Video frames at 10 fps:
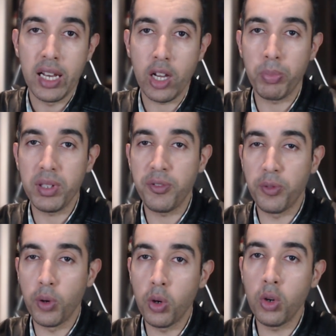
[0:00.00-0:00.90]
Now,
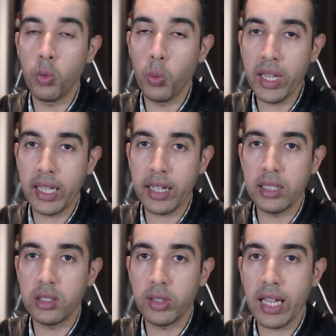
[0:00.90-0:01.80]
before we get
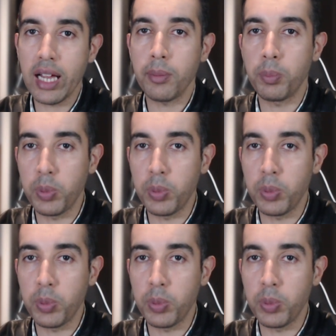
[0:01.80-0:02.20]
into that,